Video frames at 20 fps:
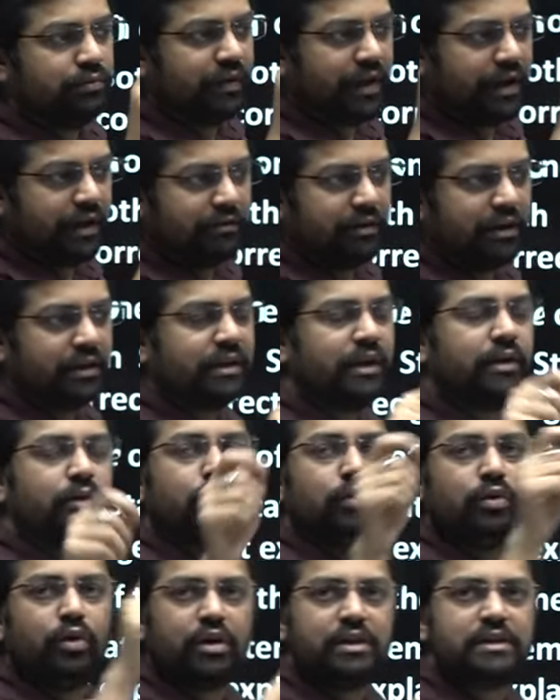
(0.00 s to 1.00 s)
whenever they
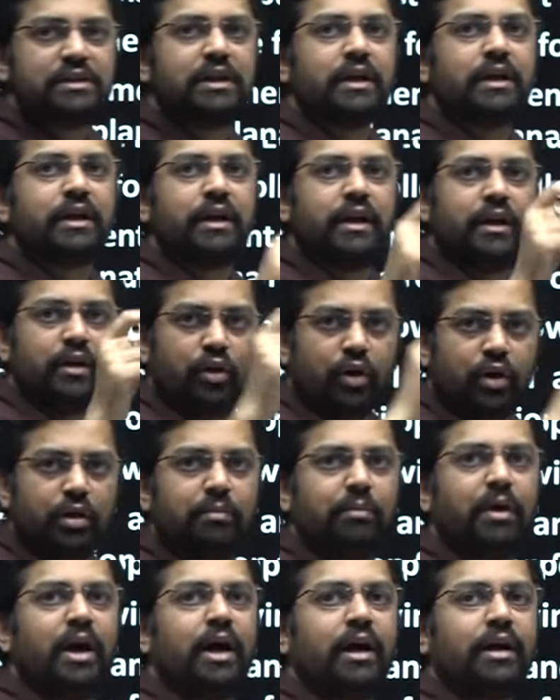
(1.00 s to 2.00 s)
do not circle or
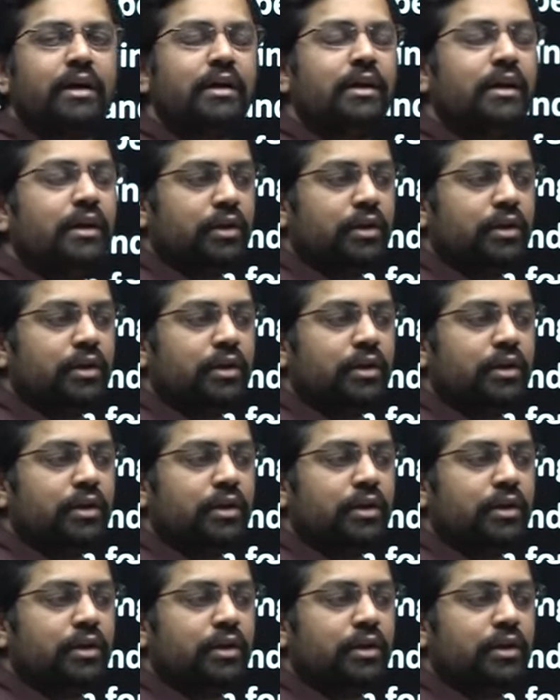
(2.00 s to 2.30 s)
mark,